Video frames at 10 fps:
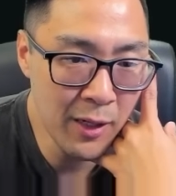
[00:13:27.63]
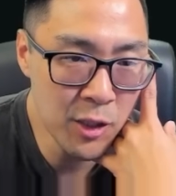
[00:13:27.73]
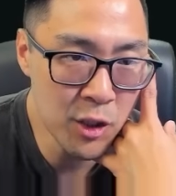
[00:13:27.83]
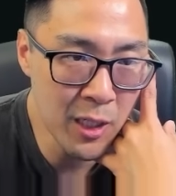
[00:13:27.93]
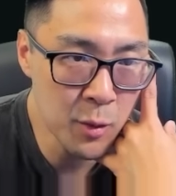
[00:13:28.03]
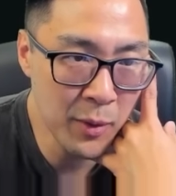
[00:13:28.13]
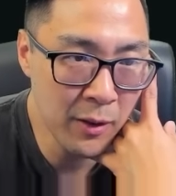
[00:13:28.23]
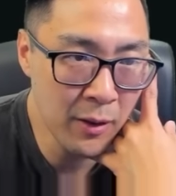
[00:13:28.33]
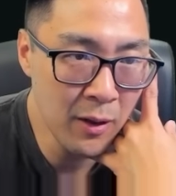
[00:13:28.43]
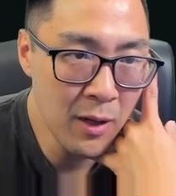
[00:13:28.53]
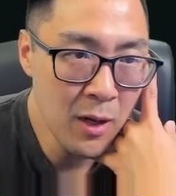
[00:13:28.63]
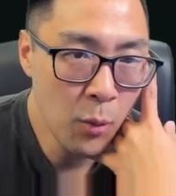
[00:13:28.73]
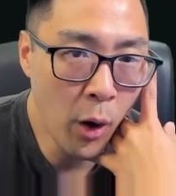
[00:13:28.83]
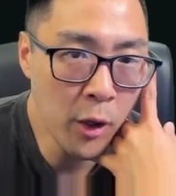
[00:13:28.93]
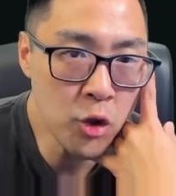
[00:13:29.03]
It just gets bigger.
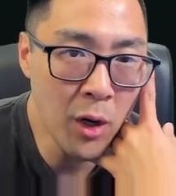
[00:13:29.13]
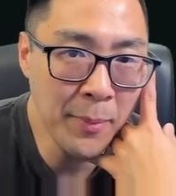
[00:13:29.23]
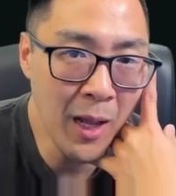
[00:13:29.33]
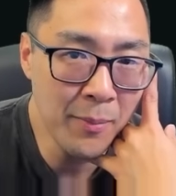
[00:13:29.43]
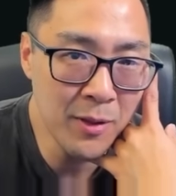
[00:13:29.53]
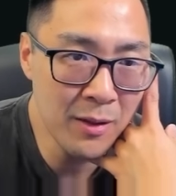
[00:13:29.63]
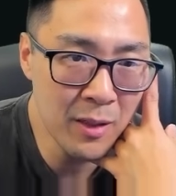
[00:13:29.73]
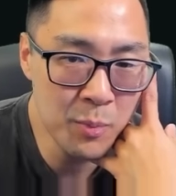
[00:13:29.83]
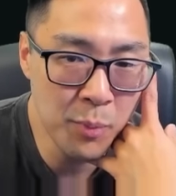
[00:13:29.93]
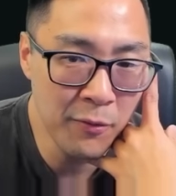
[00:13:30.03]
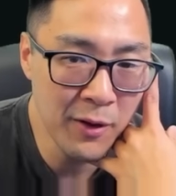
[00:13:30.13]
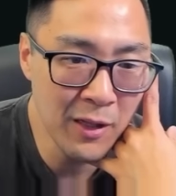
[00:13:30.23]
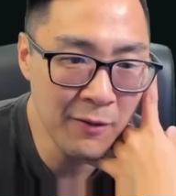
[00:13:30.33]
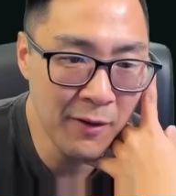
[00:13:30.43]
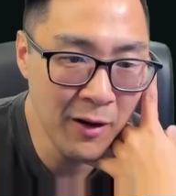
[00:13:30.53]
Water Tribe Captain is
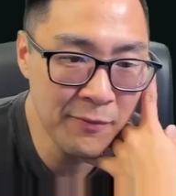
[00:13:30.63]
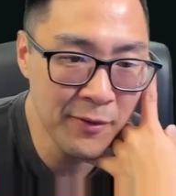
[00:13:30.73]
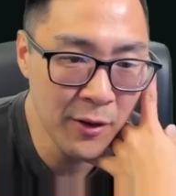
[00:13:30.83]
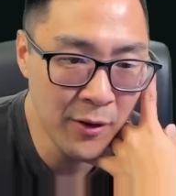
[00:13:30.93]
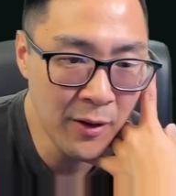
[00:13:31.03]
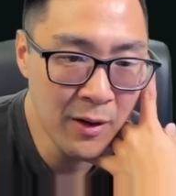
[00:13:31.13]
perfectly fine filler.